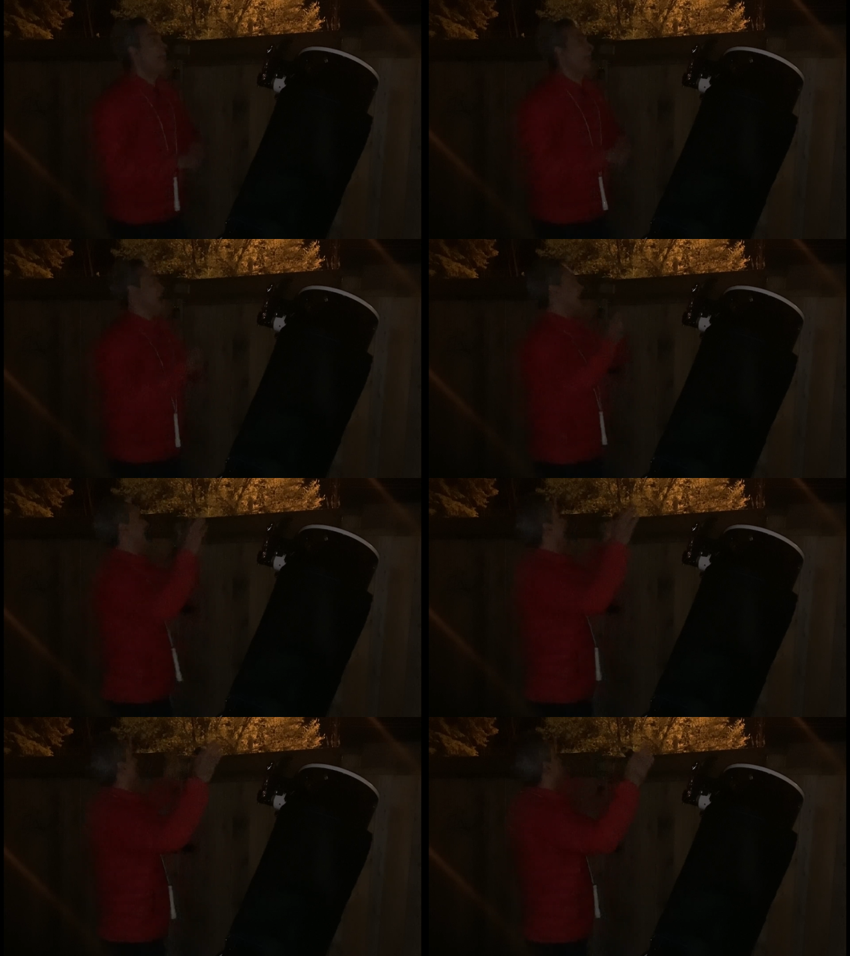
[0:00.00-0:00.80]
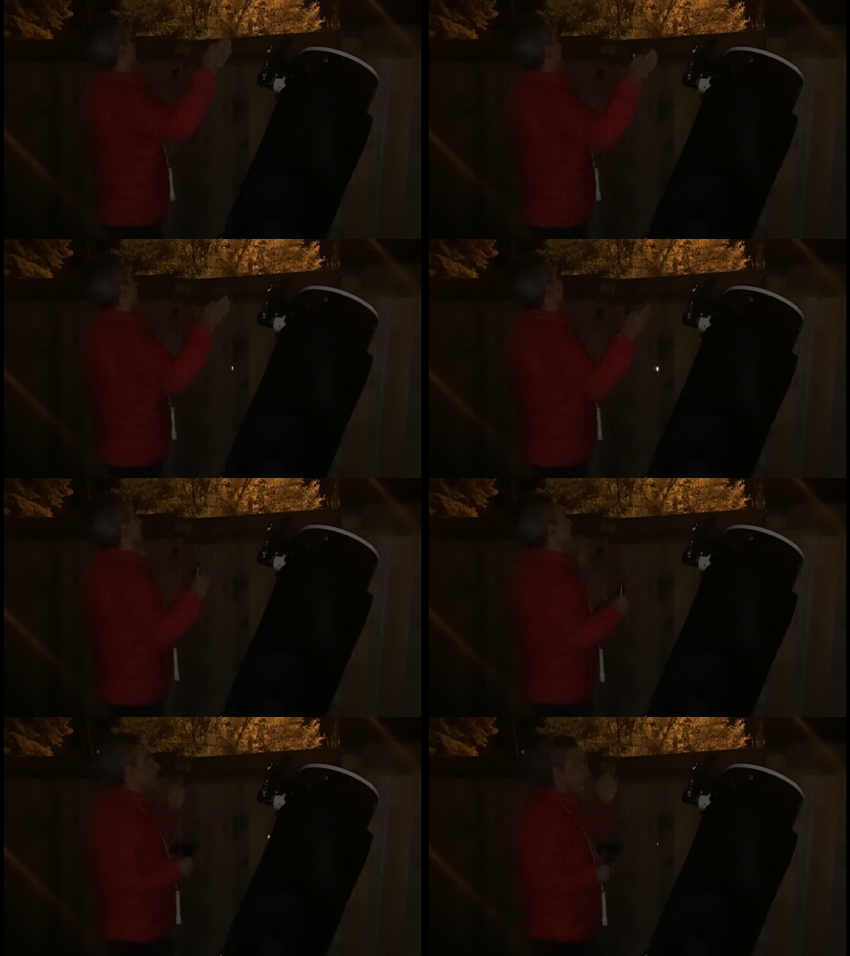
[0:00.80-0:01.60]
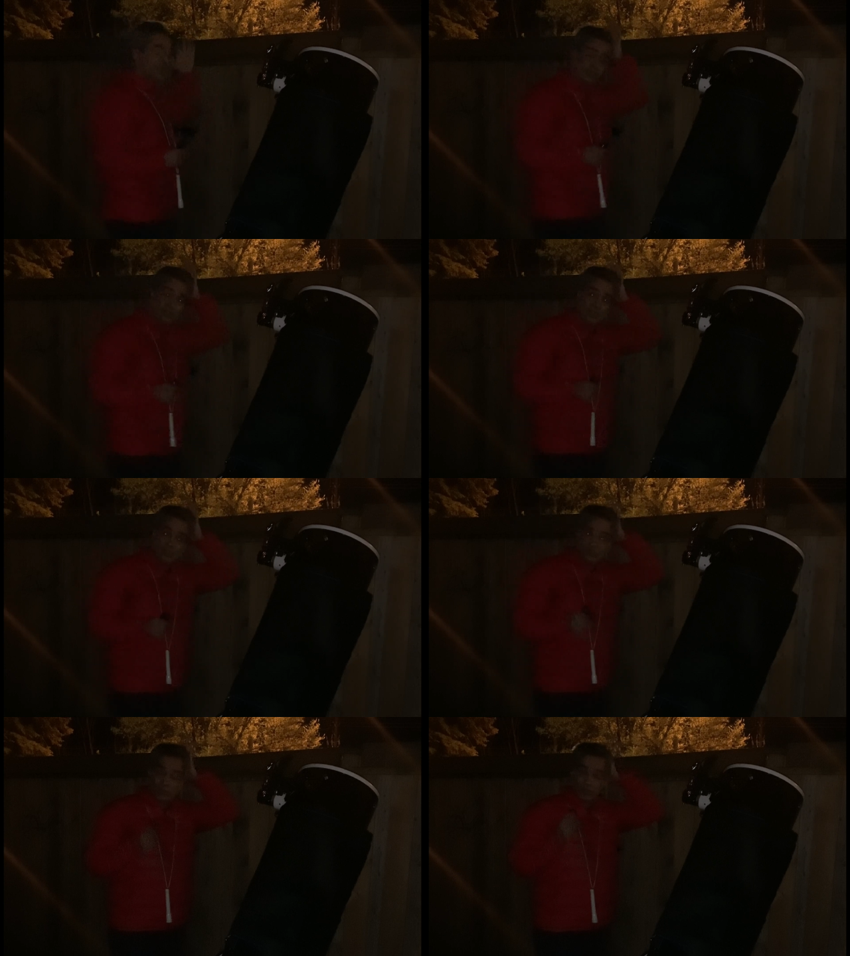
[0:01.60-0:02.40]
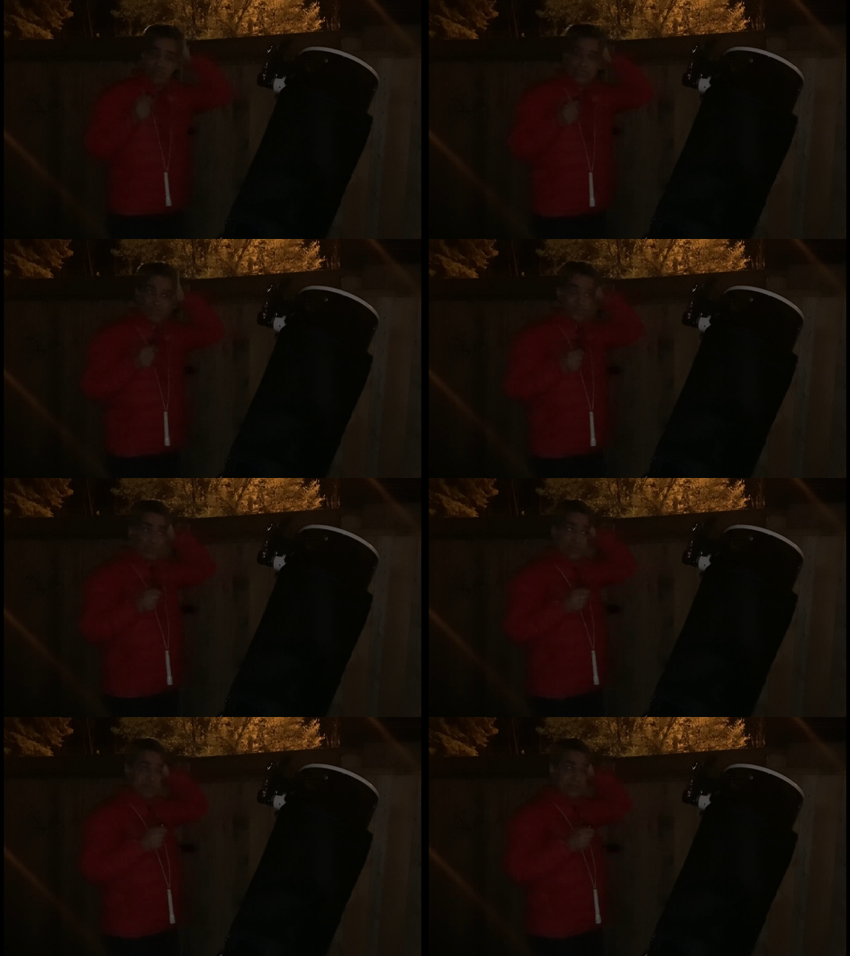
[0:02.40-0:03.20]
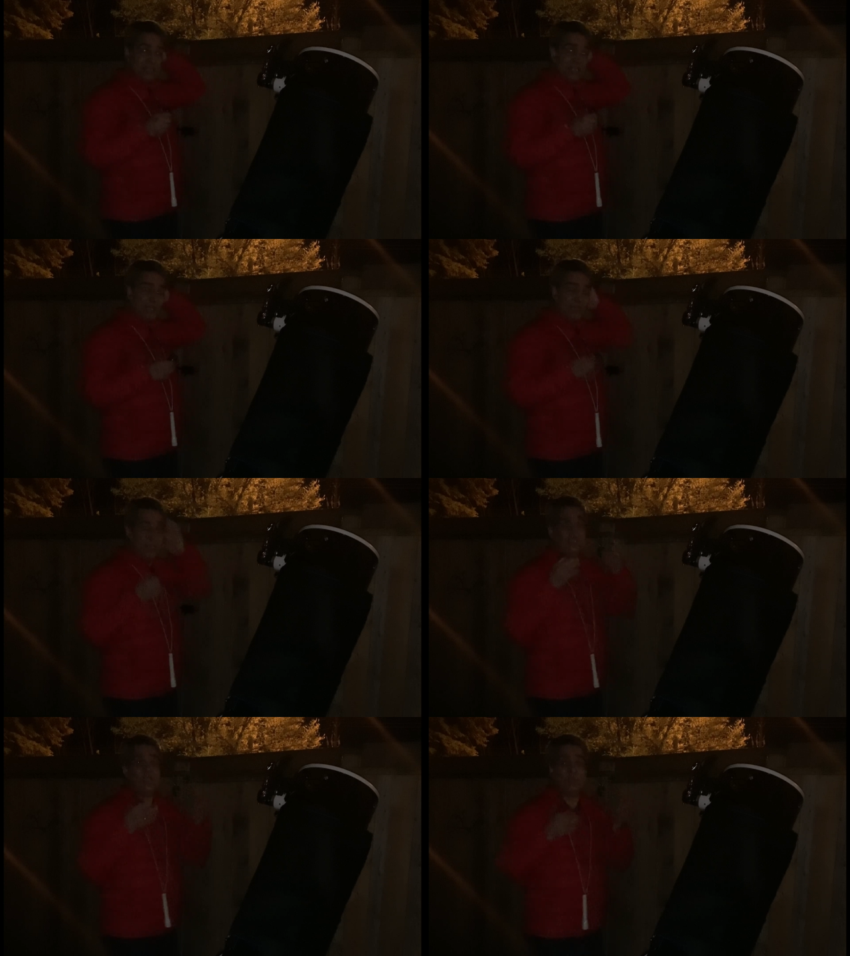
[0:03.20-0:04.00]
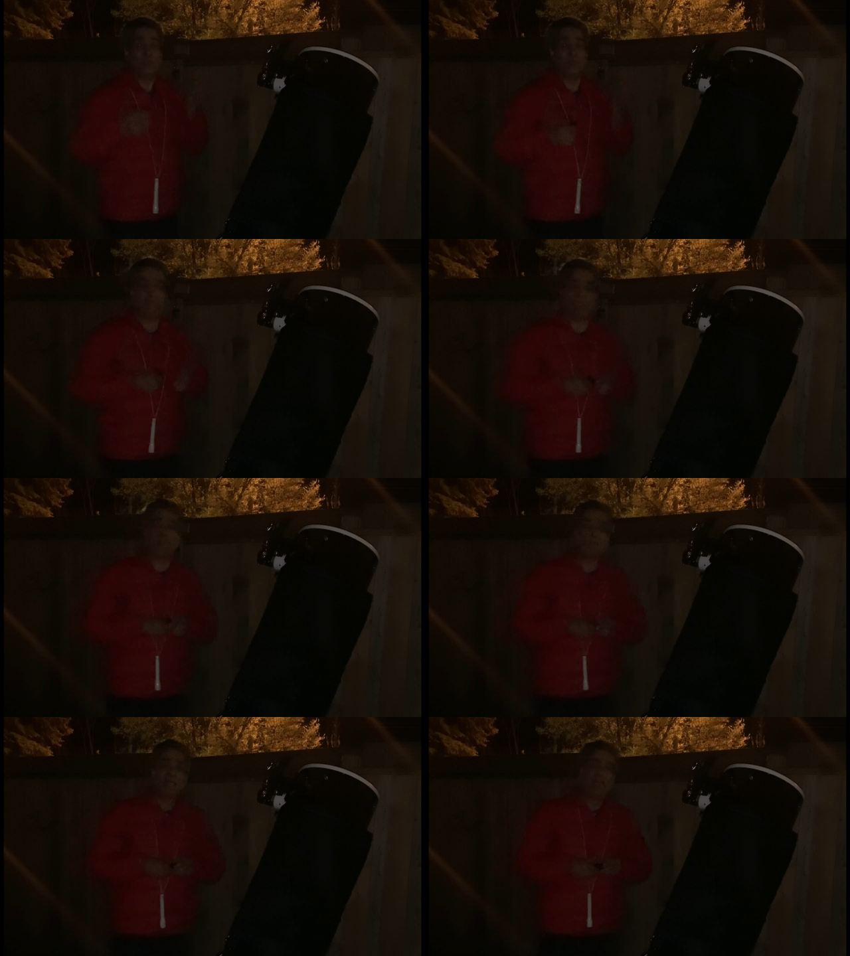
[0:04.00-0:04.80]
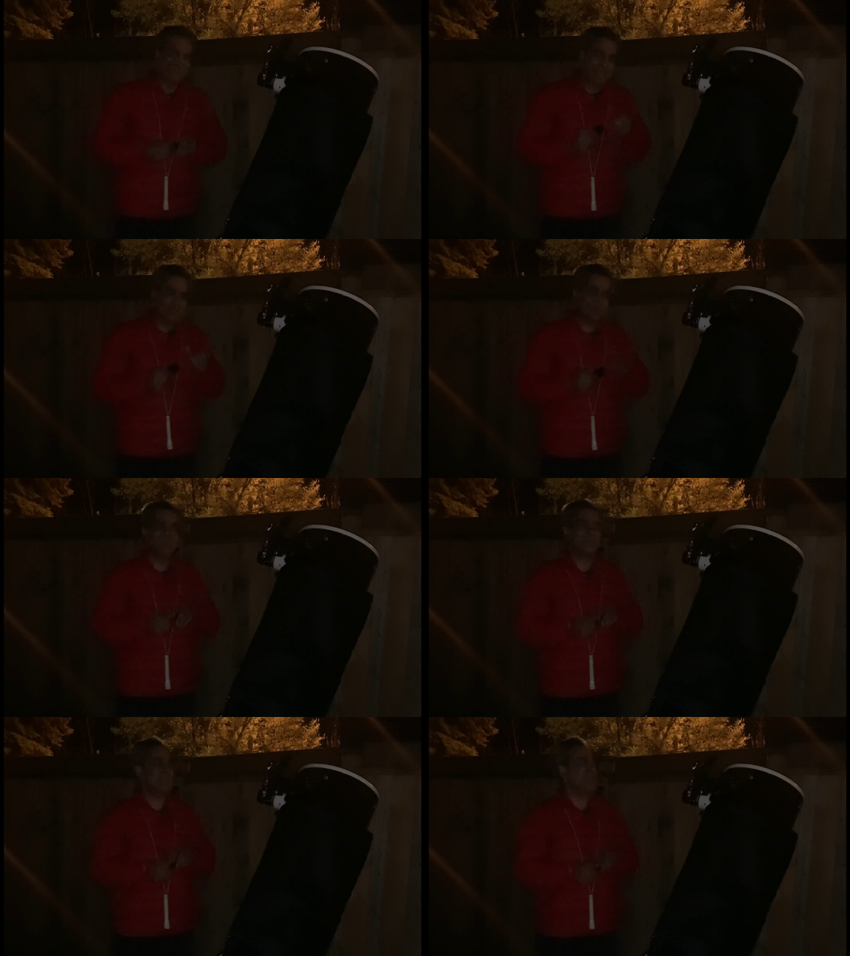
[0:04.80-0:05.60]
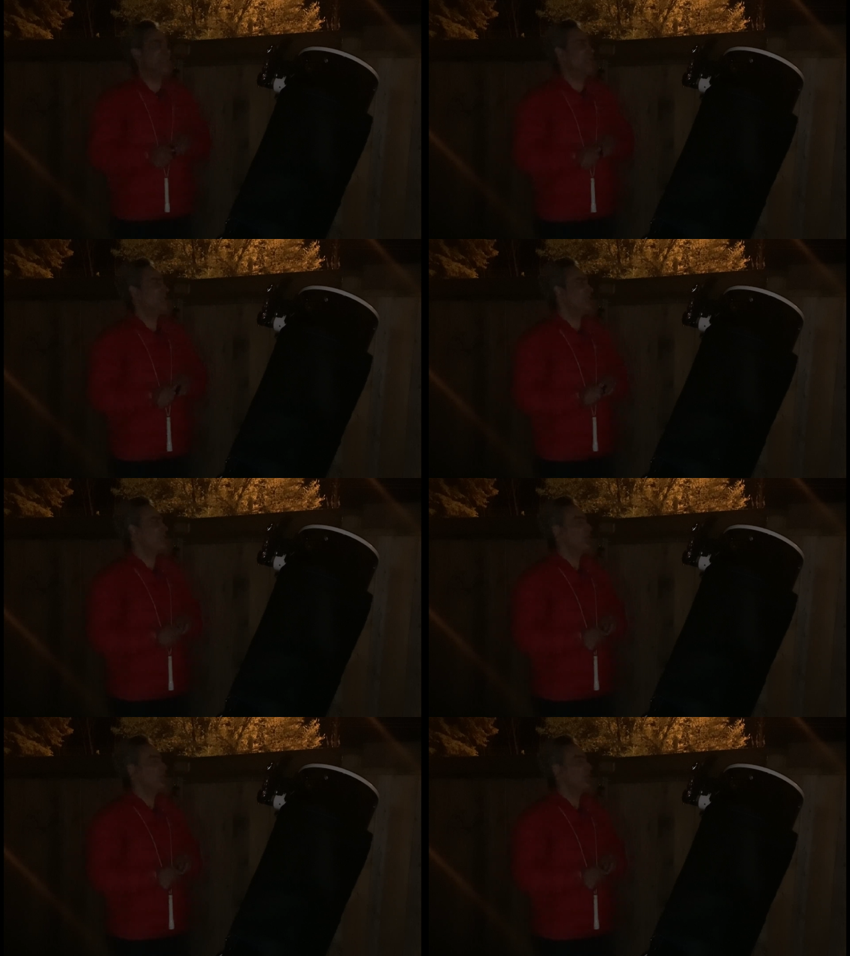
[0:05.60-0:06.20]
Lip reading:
(no speaker visible)